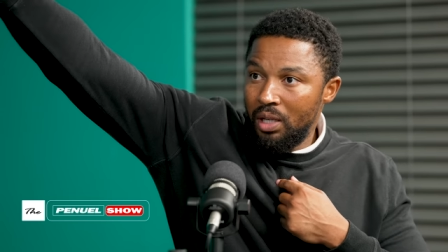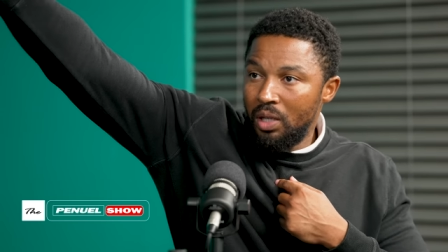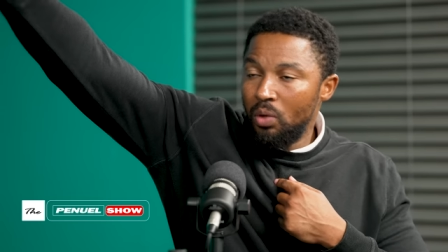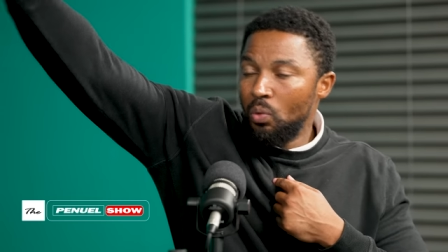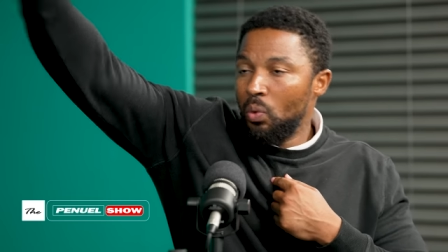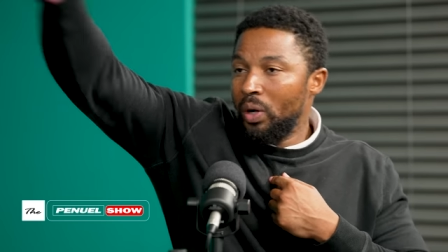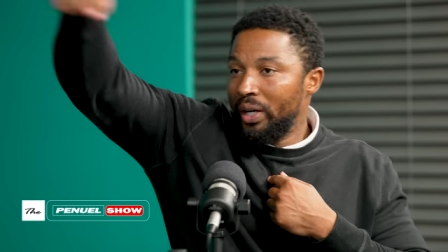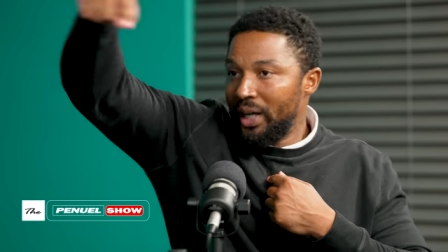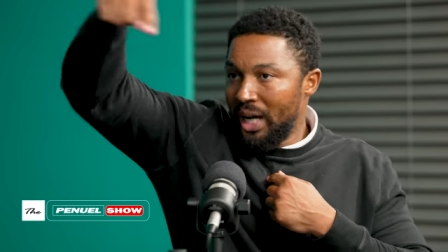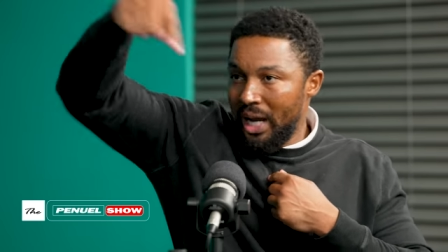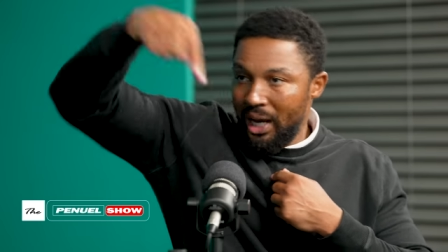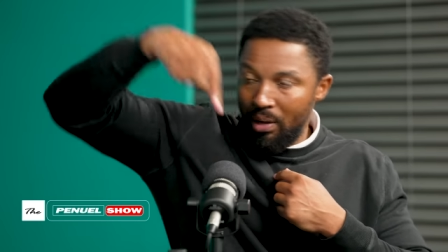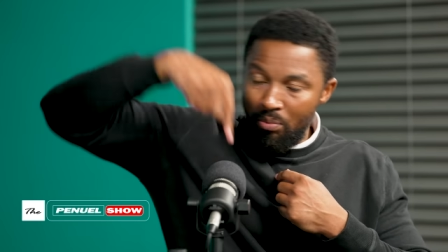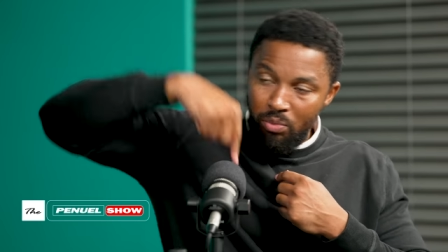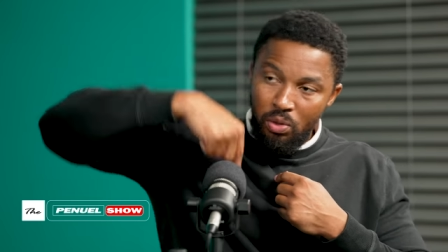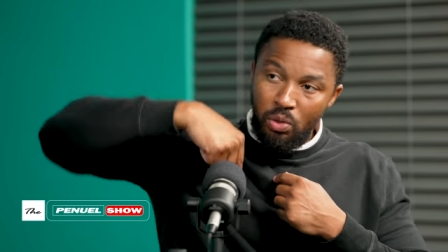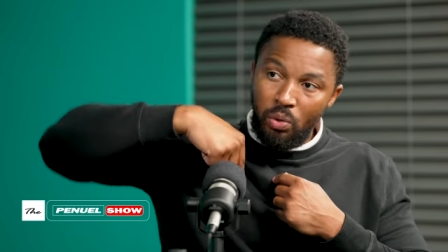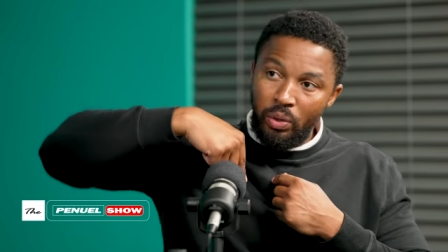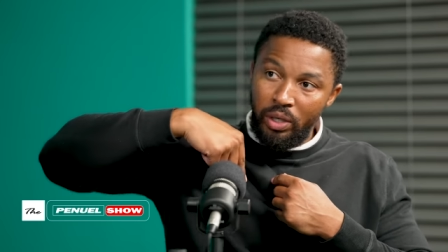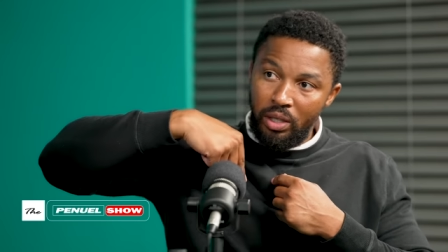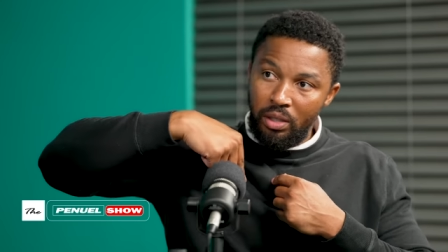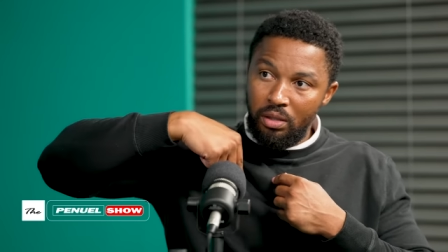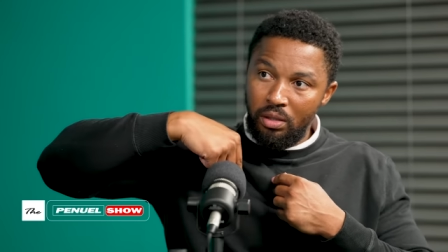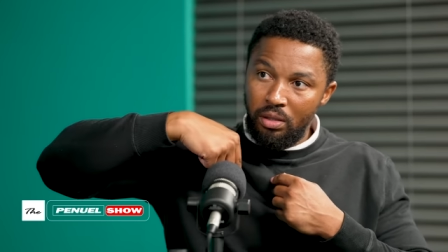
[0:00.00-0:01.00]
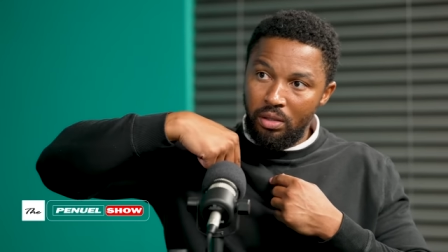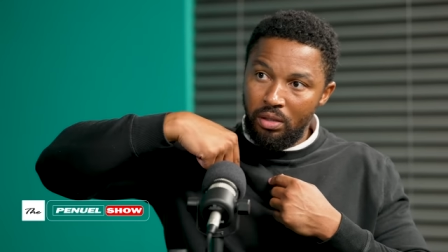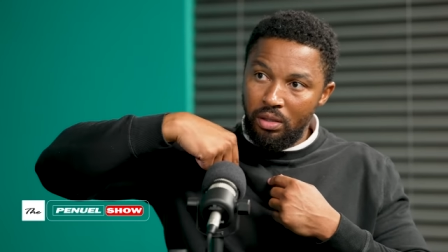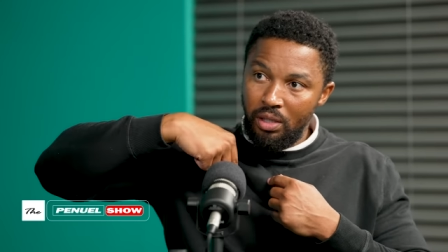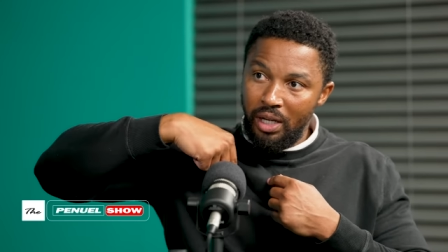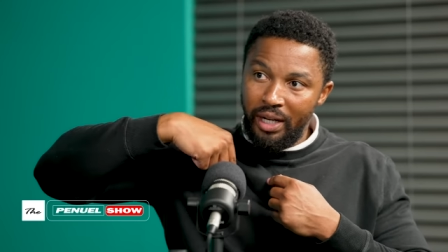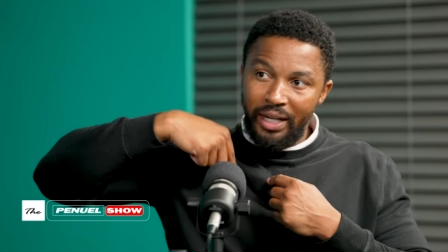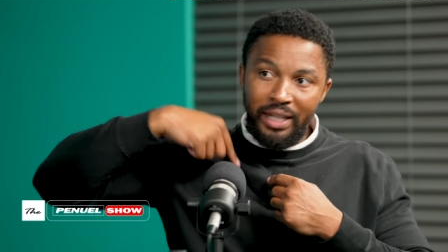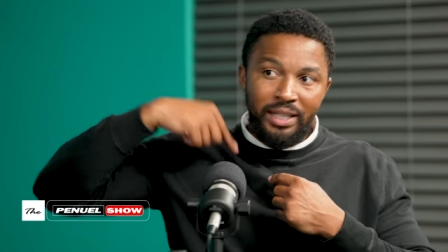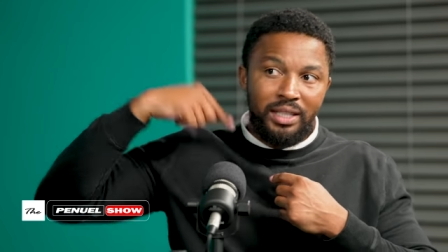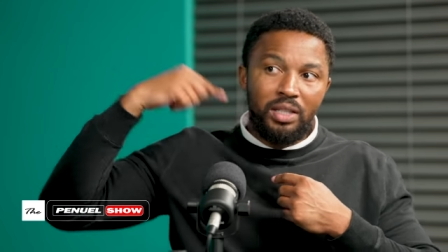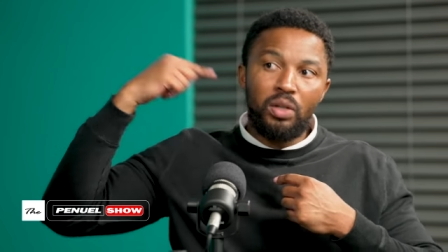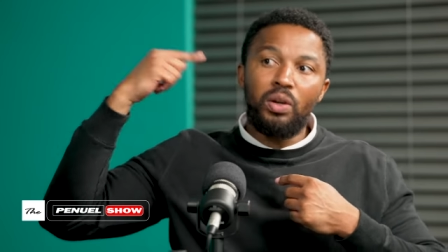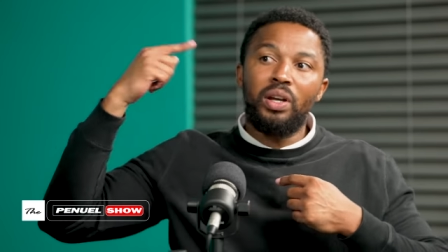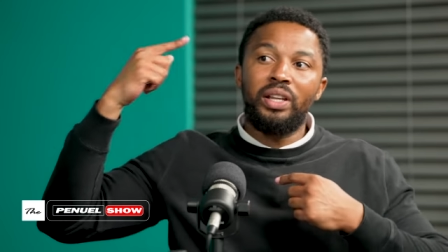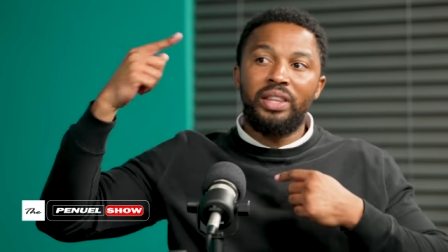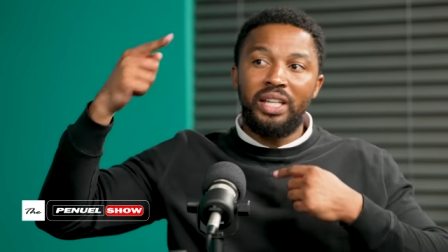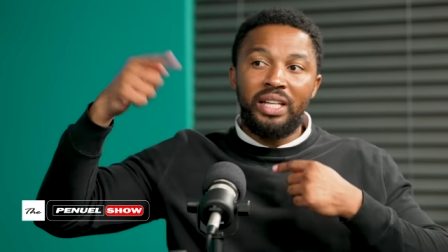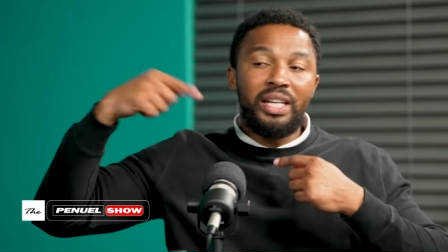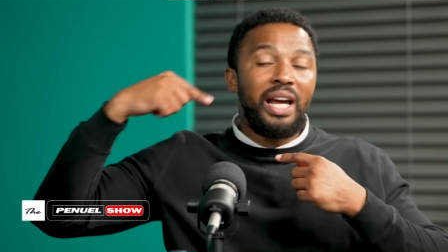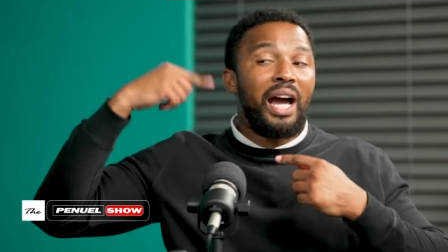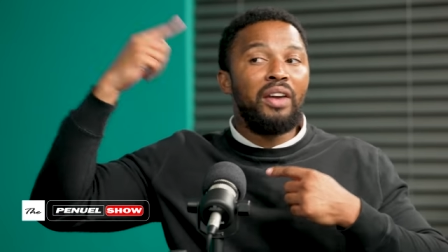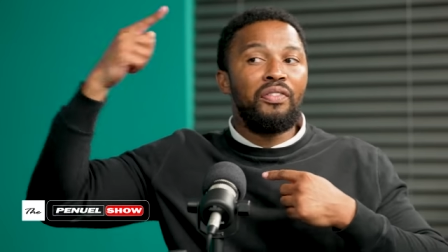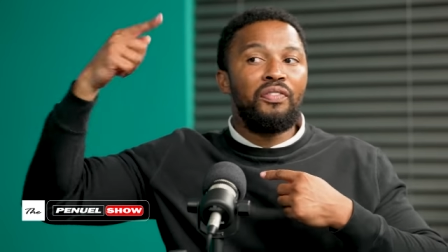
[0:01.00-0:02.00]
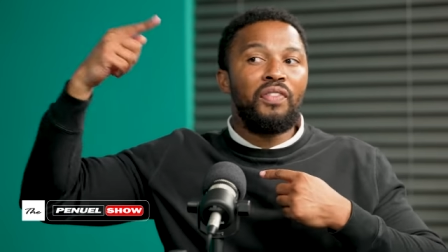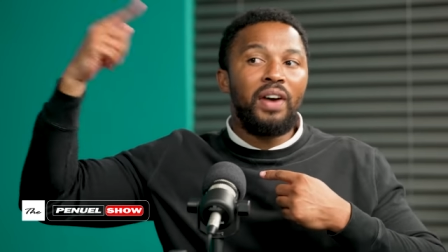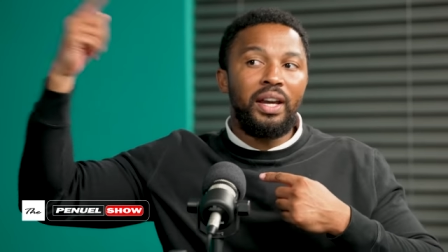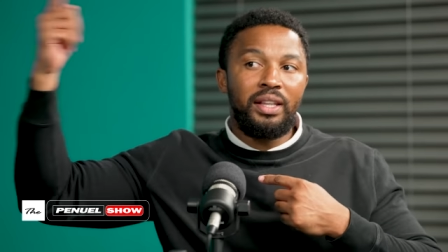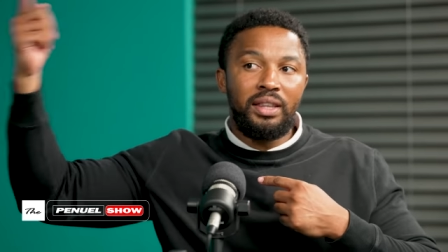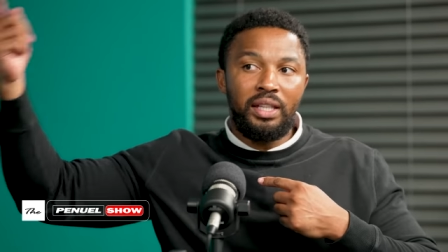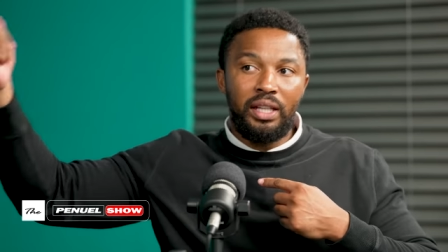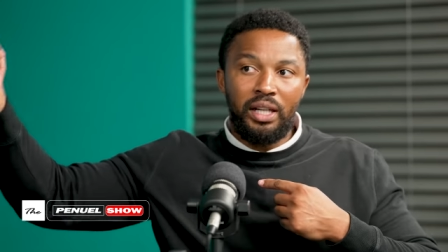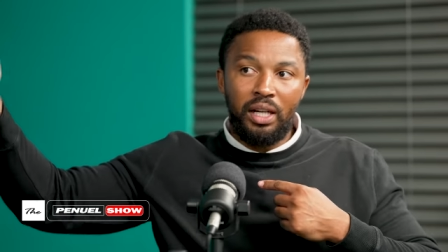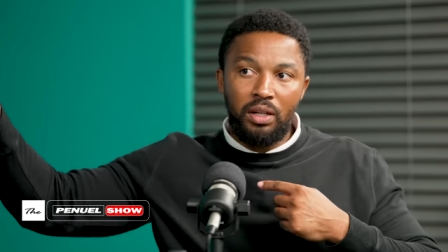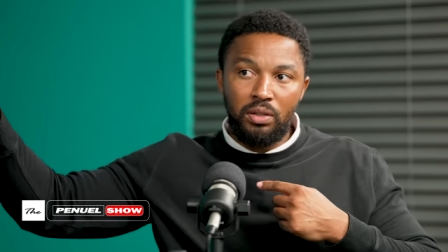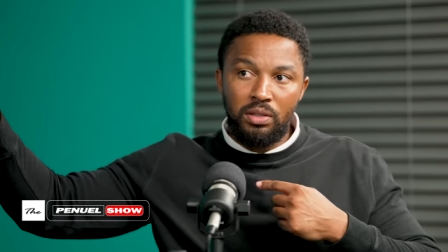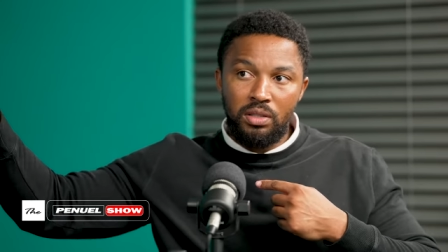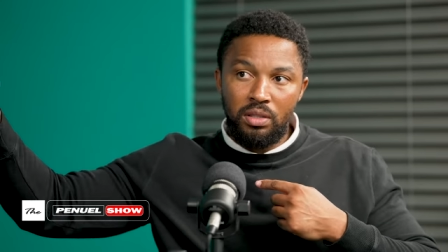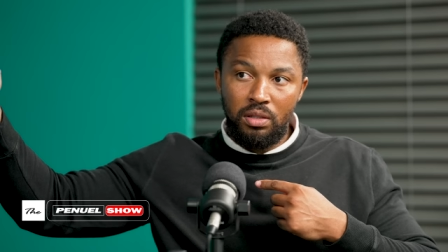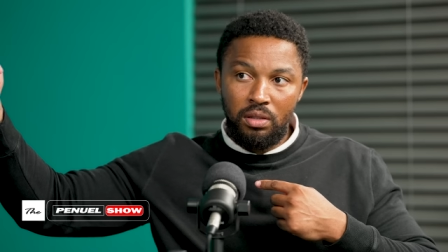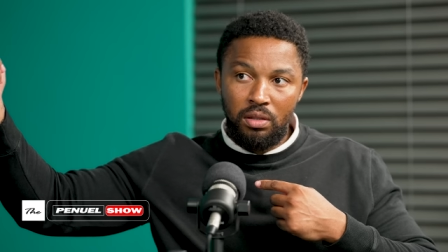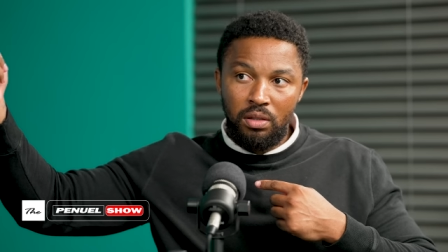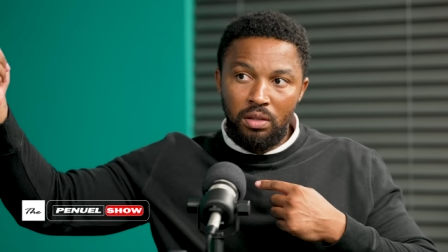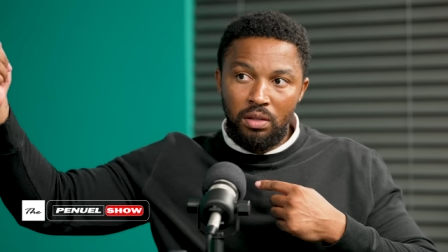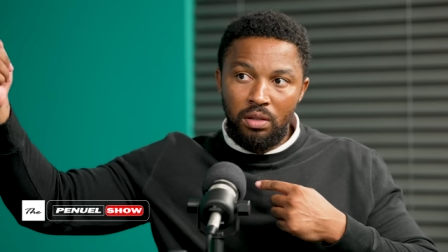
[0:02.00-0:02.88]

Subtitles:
in what I'm doing? Then I find that out.